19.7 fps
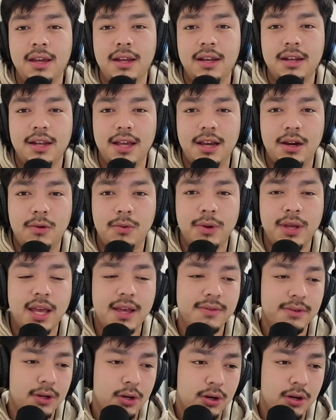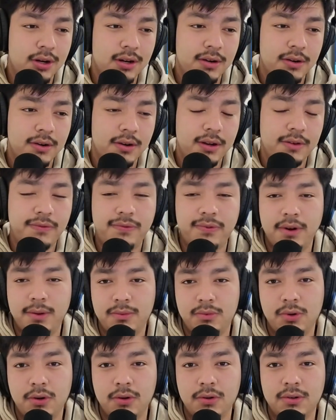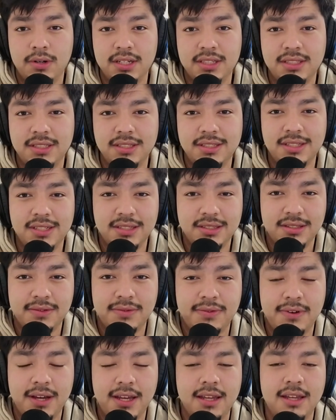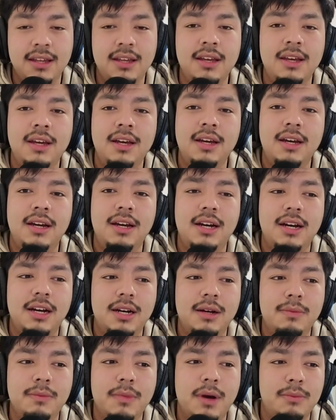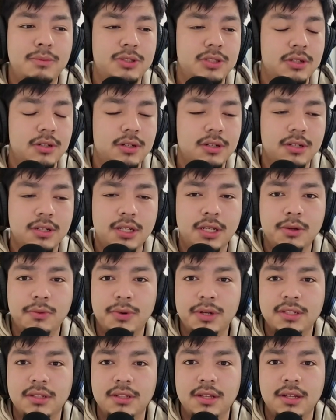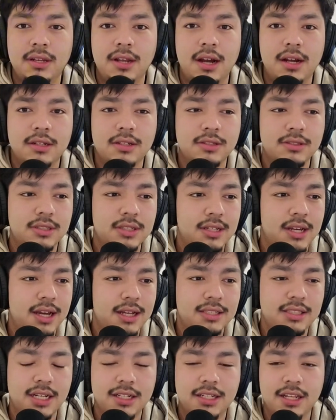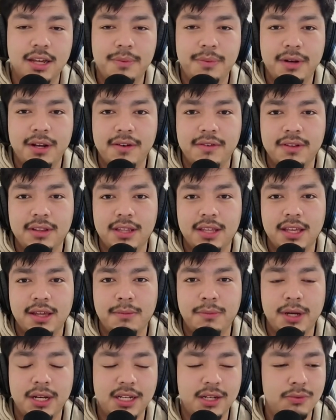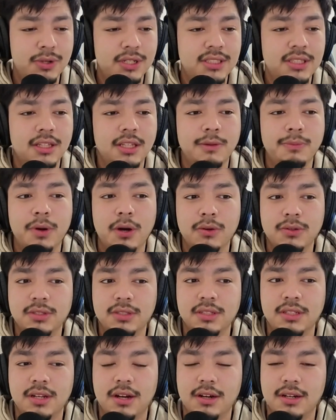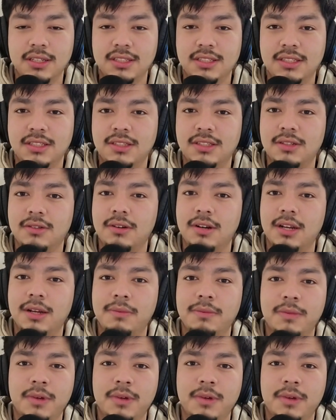Now, we haven't heard from Kron Gracie since the fight. I'm sure he went to the doctors and got checked up and everything, but he recently posted on his Instagram,